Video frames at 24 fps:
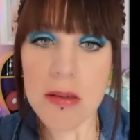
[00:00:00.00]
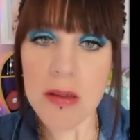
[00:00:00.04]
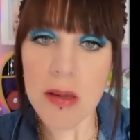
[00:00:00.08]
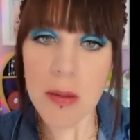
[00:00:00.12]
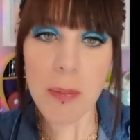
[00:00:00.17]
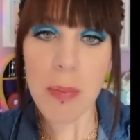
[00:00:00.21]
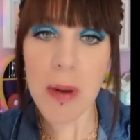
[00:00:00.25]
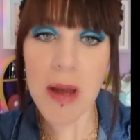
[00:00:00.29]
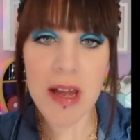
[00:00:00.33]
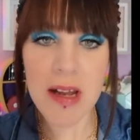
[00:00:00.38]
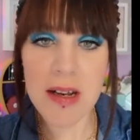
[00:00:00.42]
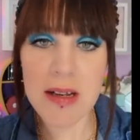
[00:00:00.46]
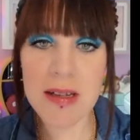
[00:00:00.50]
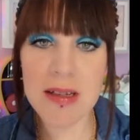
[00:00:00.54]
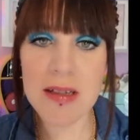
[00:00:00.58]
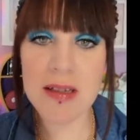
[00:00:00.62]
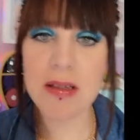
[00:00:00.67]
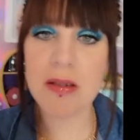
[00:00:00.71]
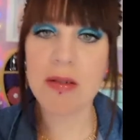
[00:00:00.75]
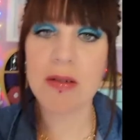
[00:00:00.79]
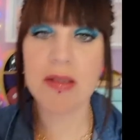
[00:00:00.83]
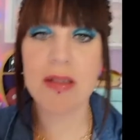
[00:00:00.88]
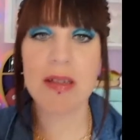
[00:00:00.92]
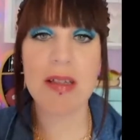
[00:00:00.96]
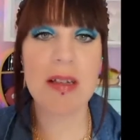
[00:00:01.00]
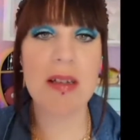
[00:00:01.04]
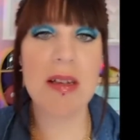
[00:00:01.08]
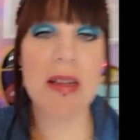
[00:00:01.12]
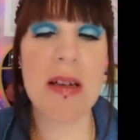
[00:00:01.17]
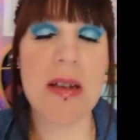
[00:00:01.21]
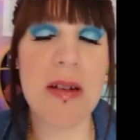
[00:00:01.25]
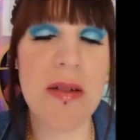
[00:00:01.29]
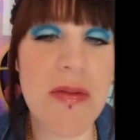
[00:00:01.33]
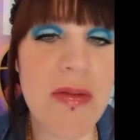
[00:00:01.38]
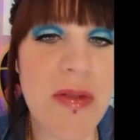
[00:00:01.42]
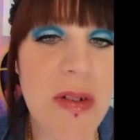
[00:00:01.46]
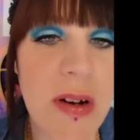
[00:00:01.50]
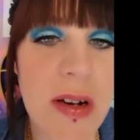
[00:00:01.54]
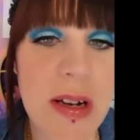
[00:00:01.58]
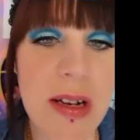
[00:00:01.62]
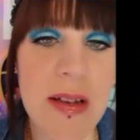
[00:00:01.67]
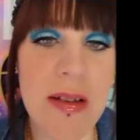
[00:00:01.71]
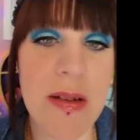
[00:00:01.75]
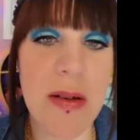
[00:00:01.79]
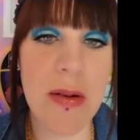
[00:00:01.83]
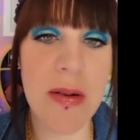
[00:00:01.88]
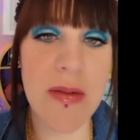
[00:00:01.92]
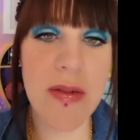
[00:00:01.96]
the band is not sitting
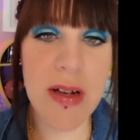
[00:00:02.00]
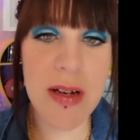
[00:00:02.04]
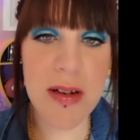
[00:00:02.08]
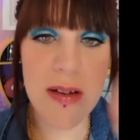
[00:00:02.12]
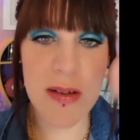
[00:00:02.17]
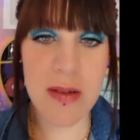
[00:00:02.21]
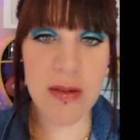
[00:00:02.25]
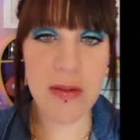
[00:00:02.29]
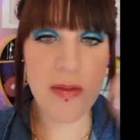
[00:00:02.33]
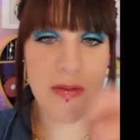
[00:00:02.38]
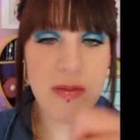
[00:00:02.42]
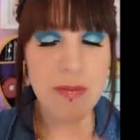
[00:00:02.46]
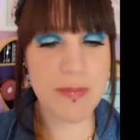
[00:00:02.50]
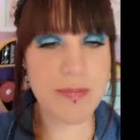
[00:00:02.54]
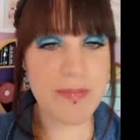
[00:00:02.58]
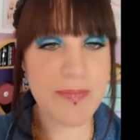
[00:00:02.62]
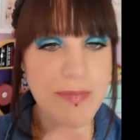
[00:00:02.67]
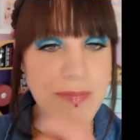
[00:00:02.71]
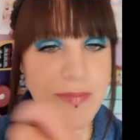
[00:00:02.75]
fine, so I've had to sort of